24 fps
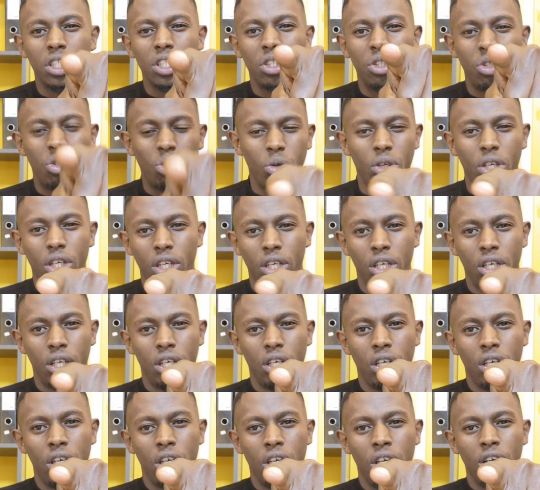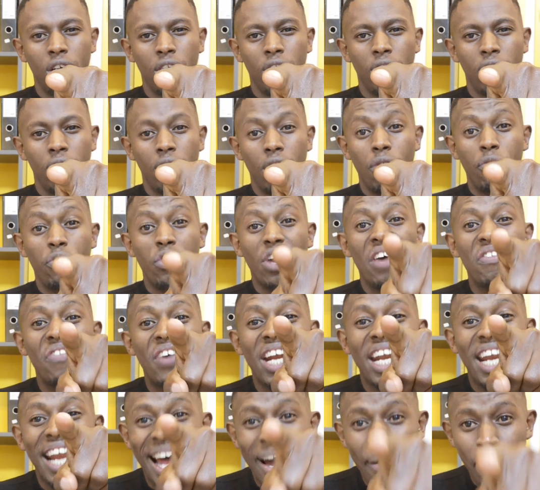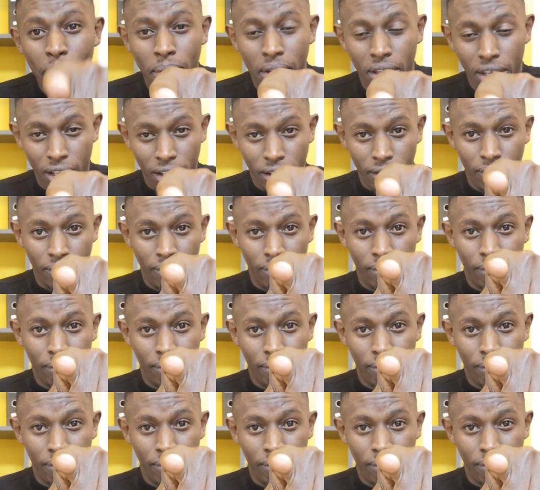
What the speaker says: he's doing. If you have an army